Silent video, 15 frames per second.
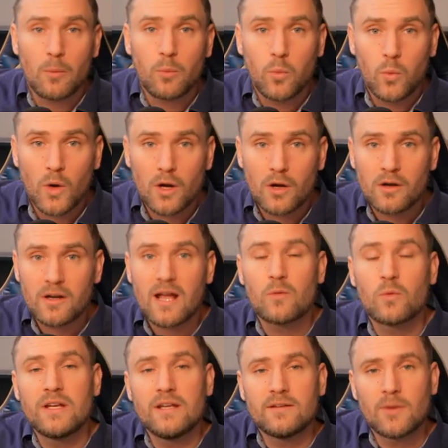Word and
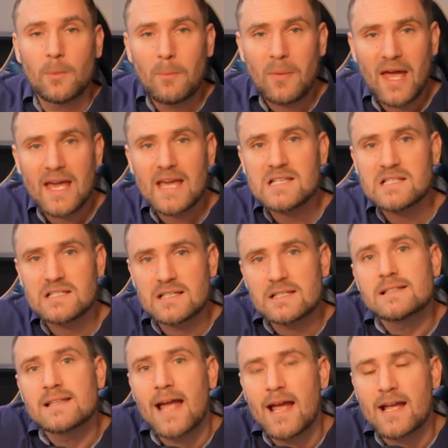we need to paste this
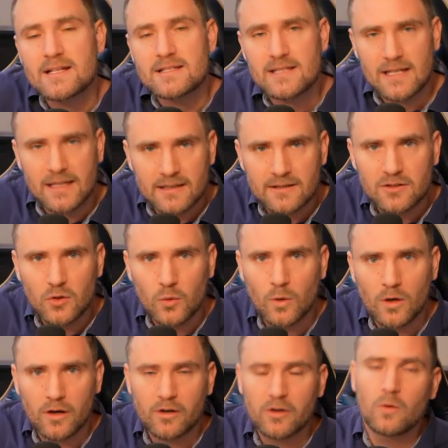text into
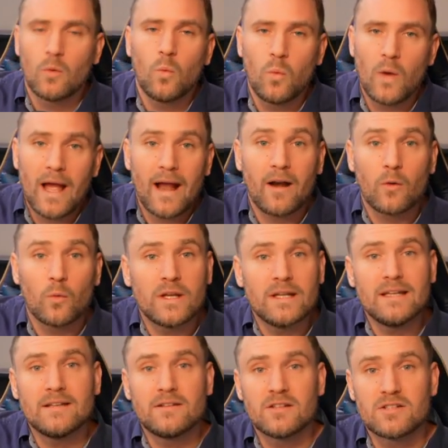Word where we
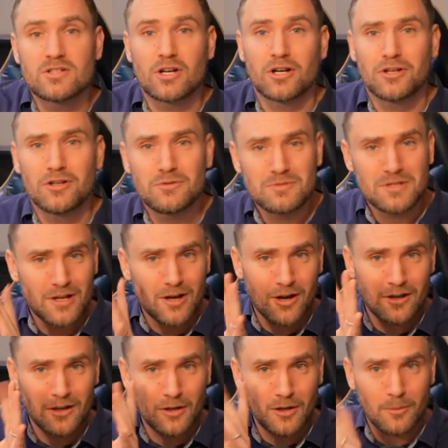need to start using our
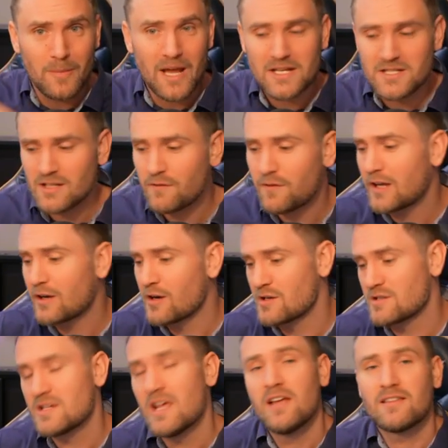little magic
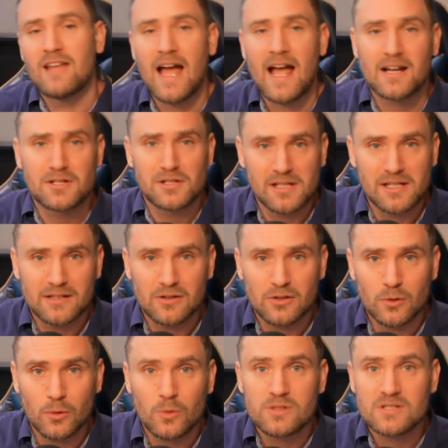fingers to actually
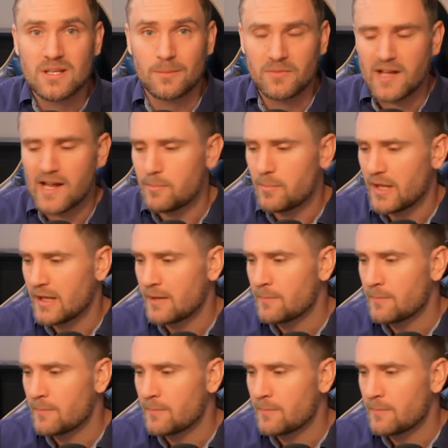do some typing.